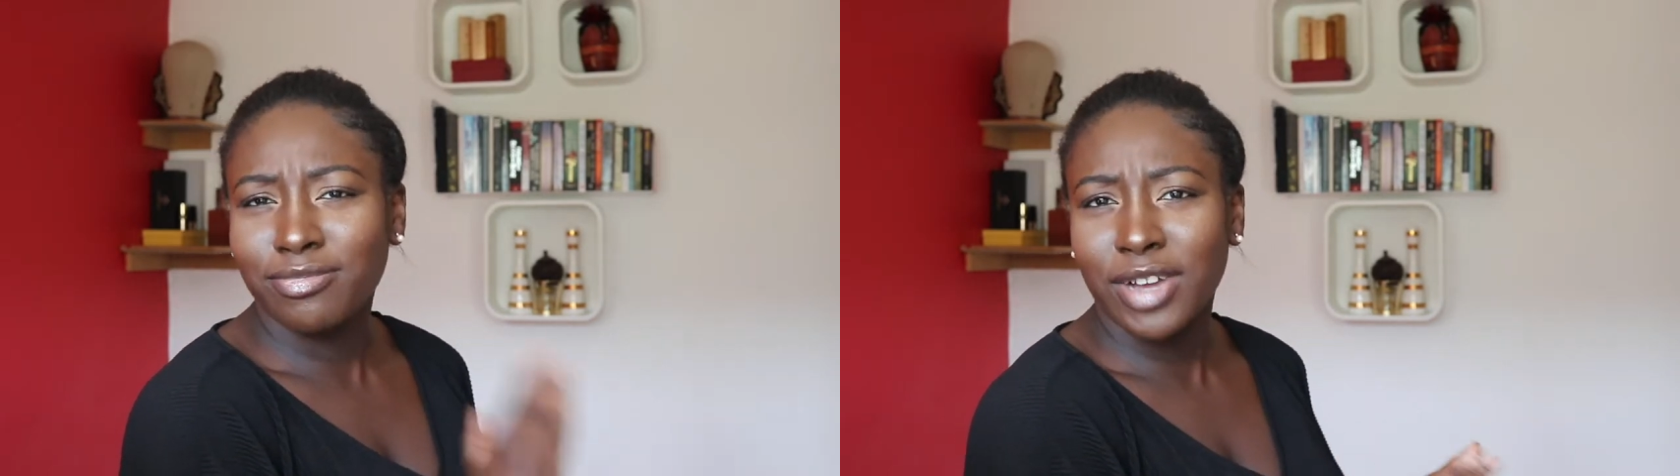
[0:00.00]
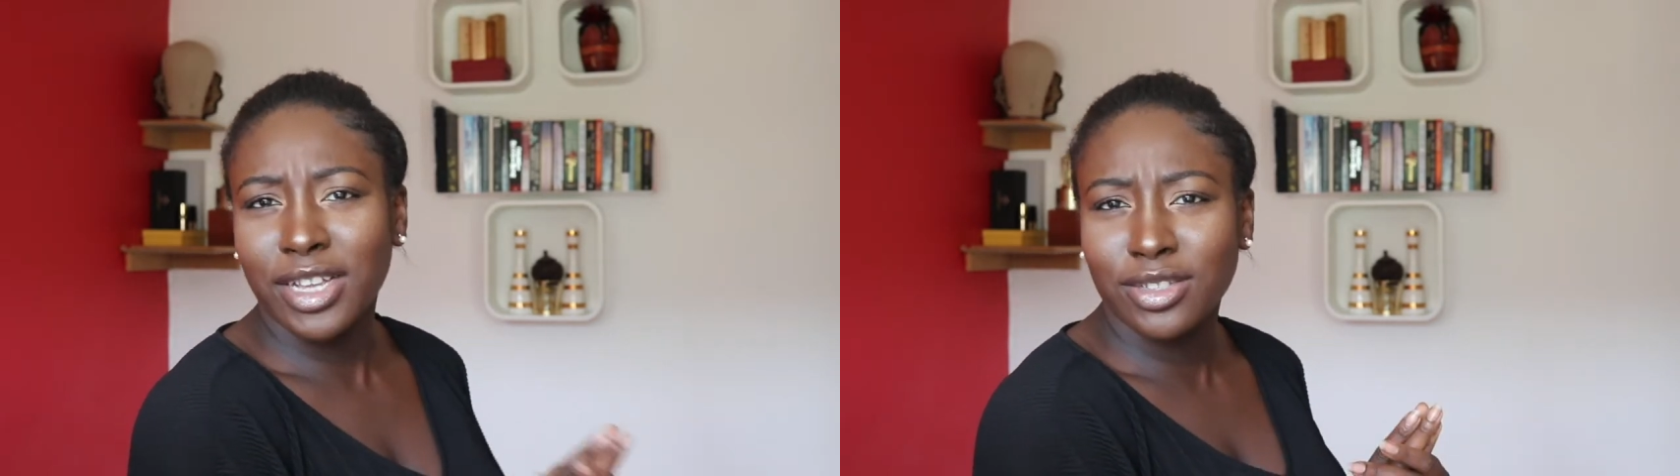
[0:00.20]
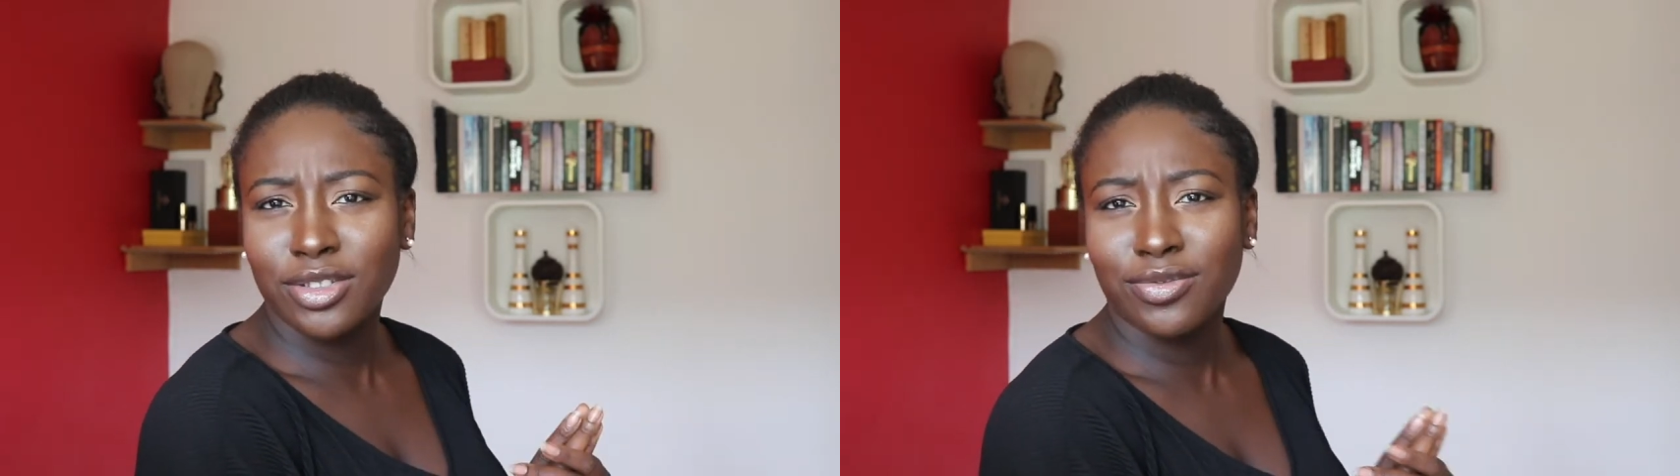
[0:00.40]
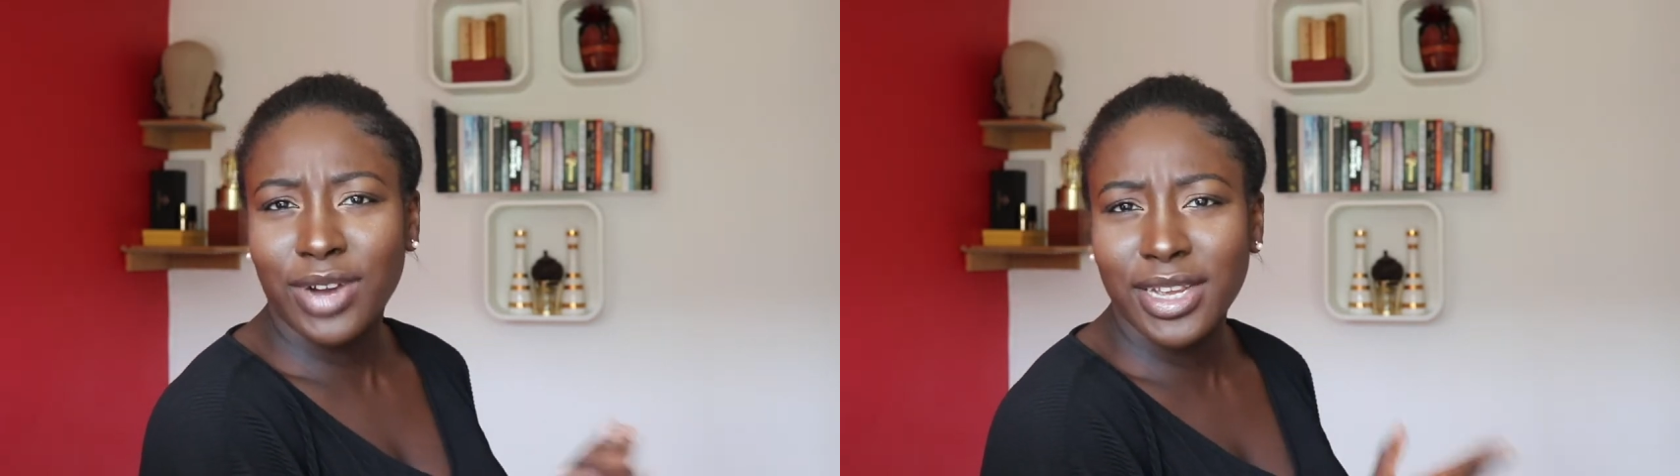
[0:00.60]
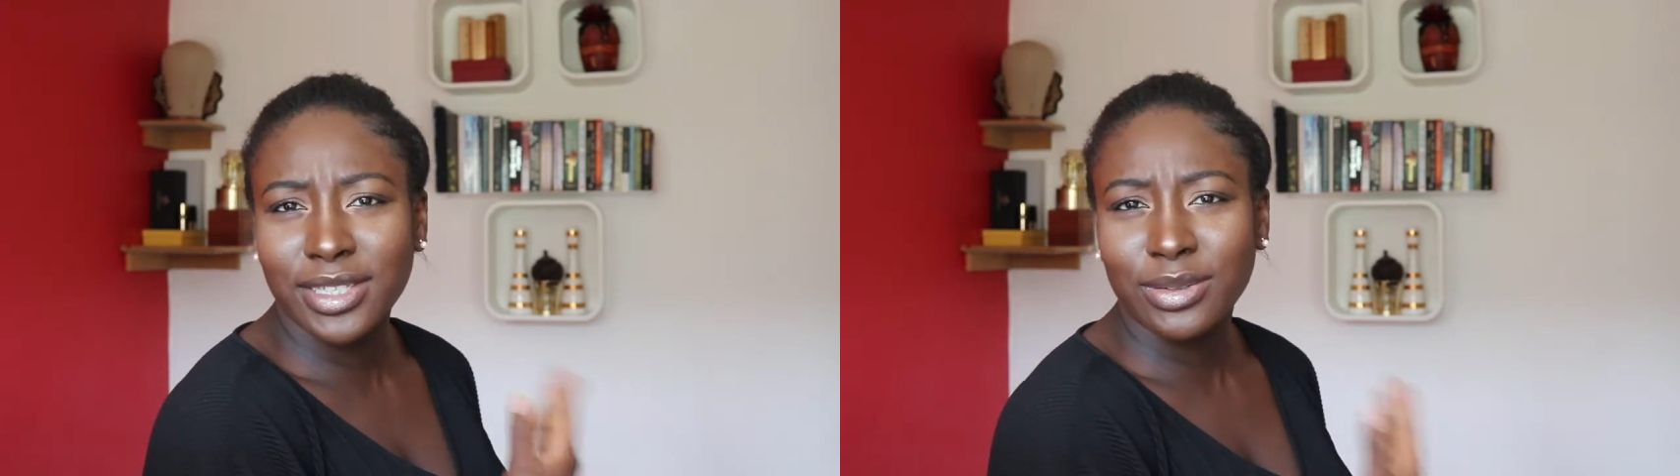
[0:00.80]
first in the
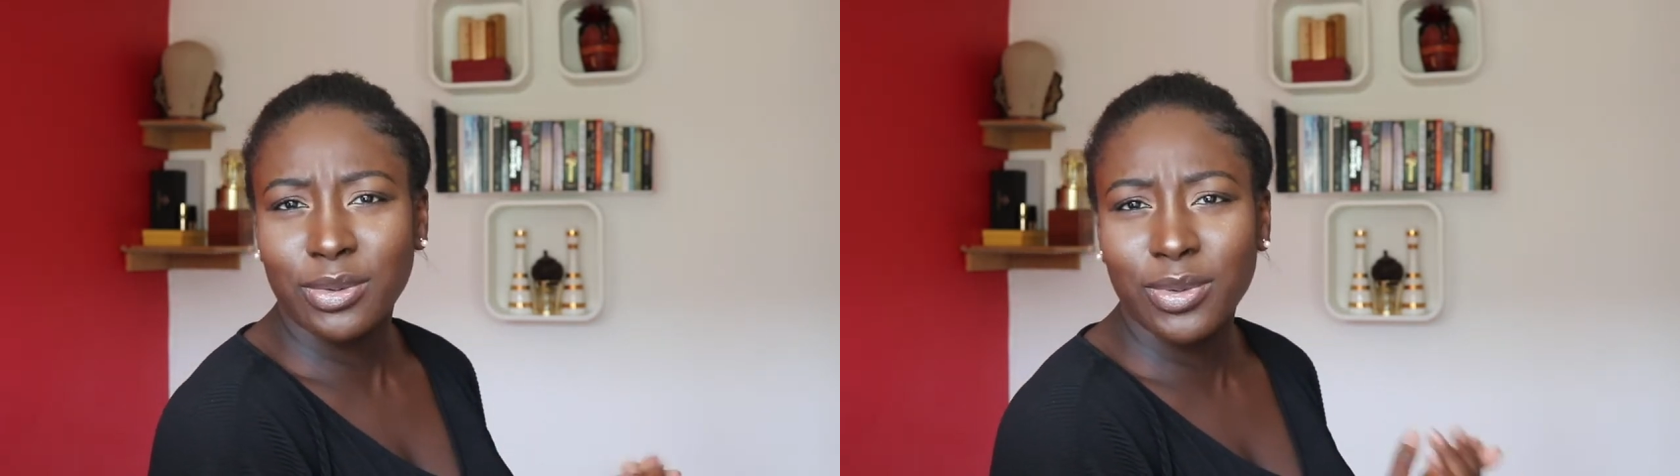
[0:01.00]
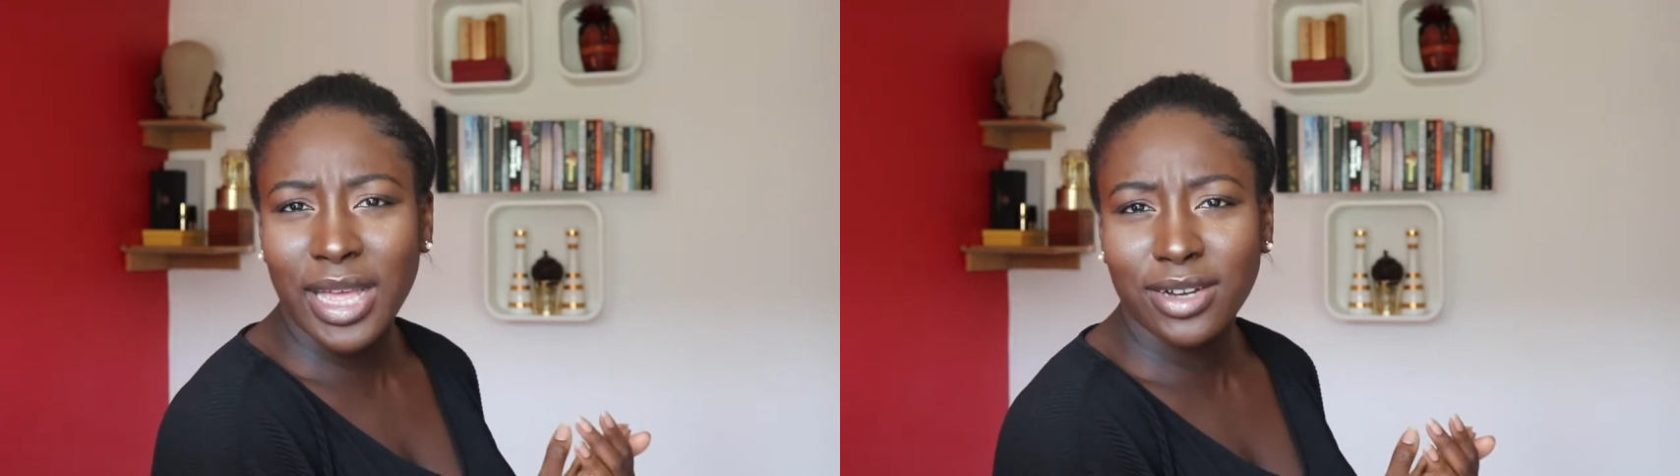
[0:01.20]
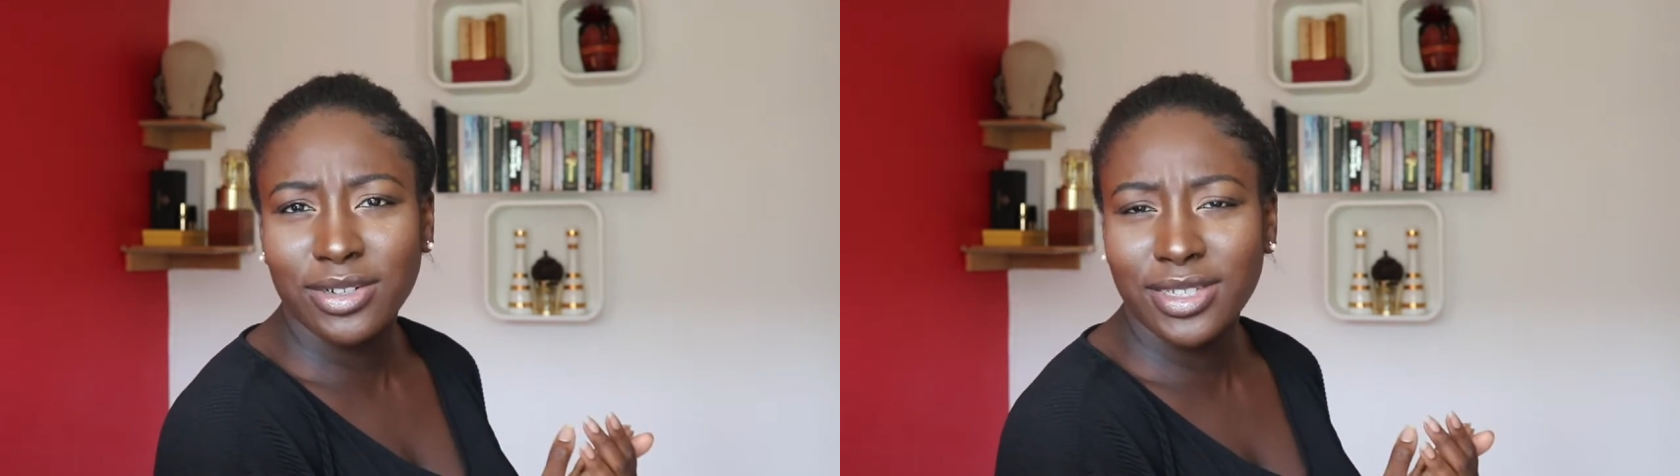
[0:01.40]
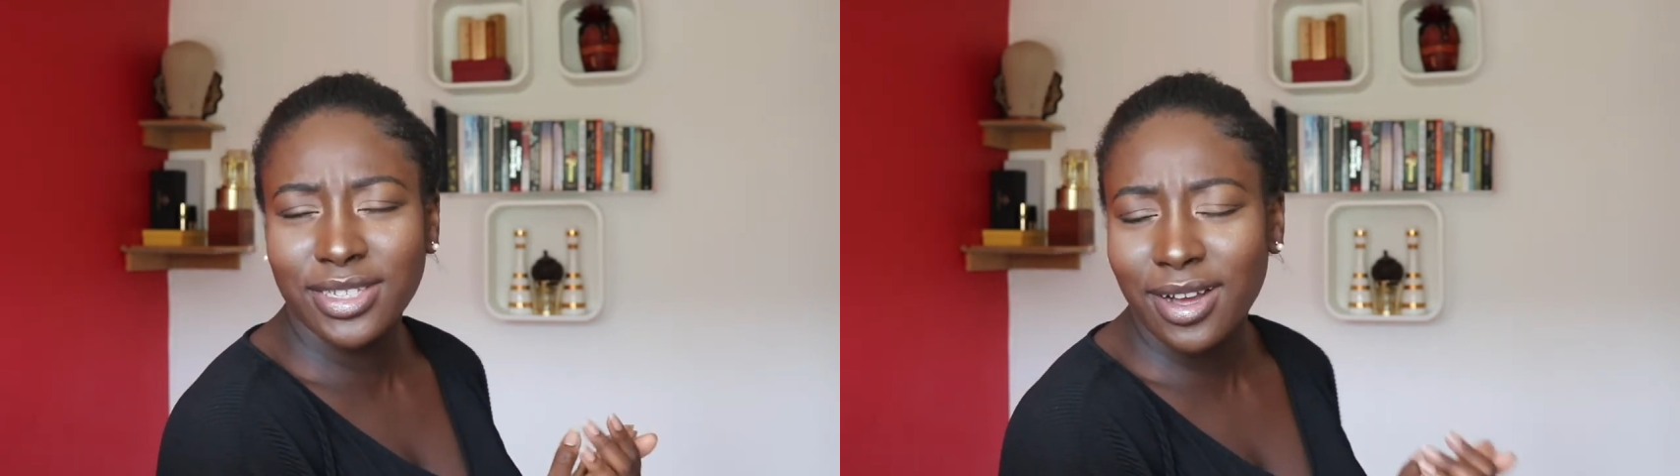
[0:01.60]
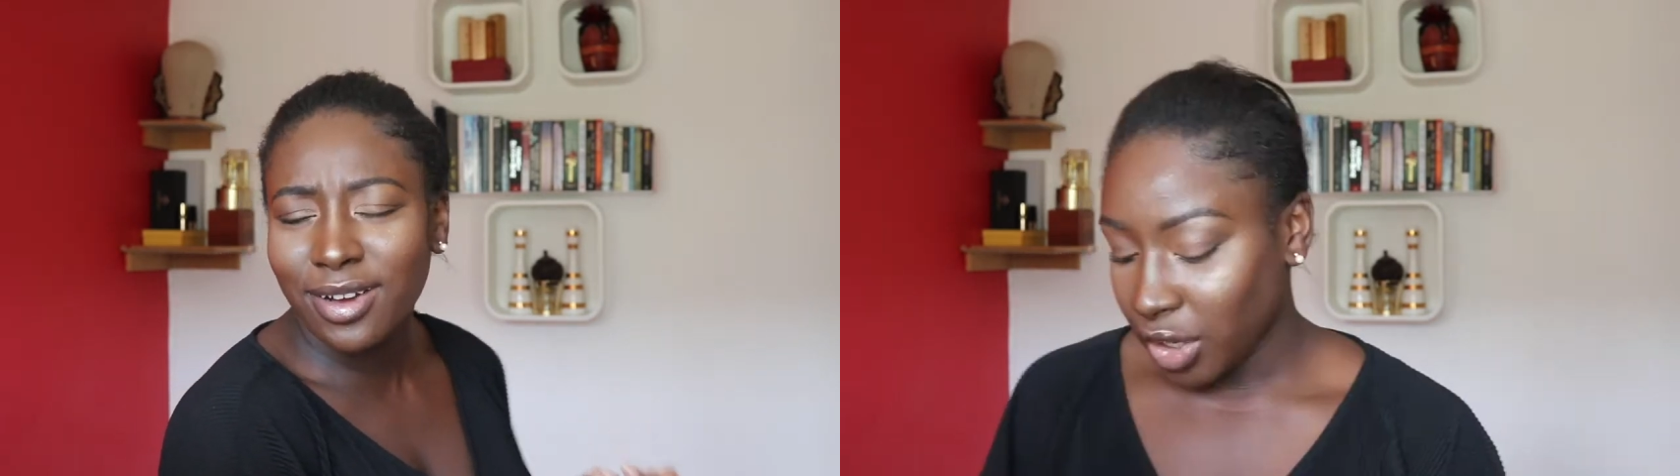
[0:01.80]
race, all that good stuff.